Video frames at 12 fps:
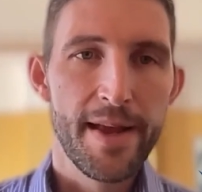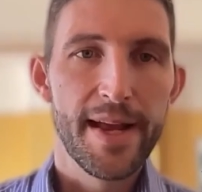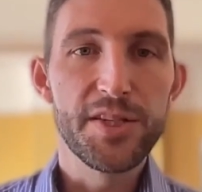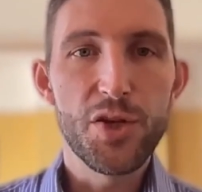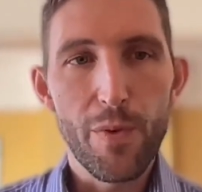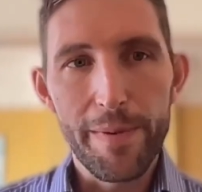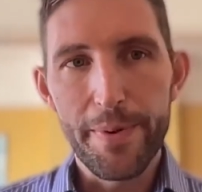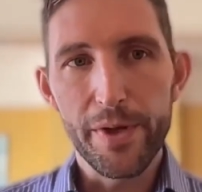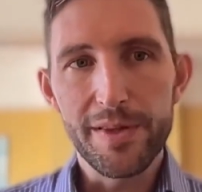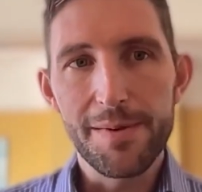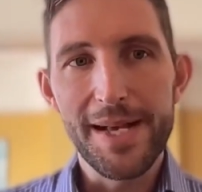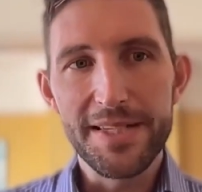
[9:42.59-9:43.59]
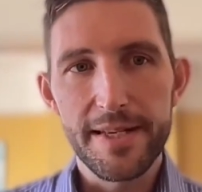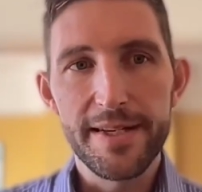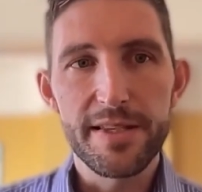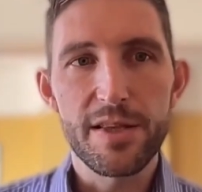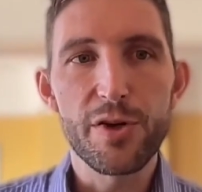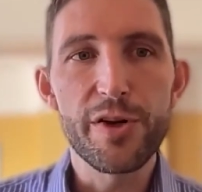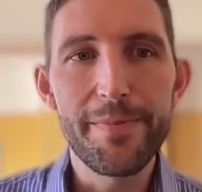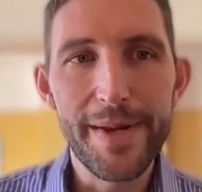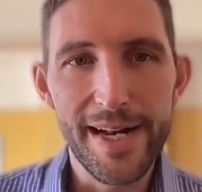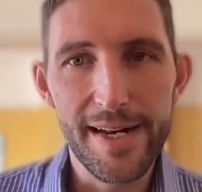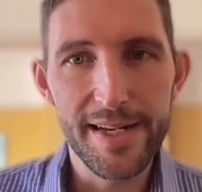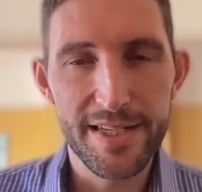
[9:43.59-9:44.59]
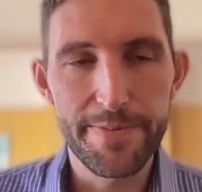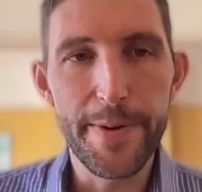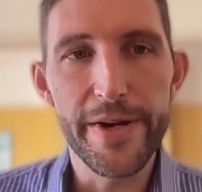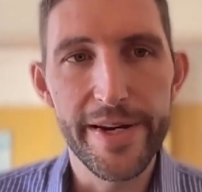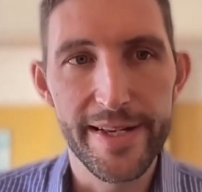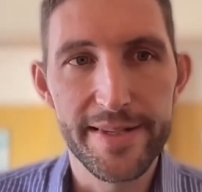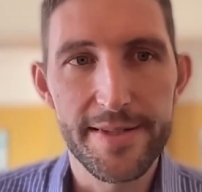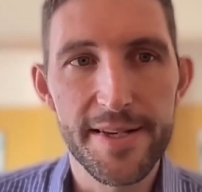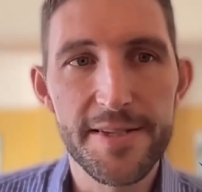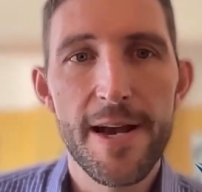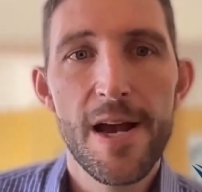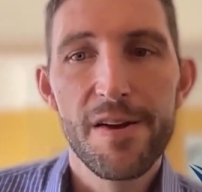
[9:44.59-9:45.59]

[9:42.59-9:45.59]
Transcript: And so we built them as these 30-minute experiences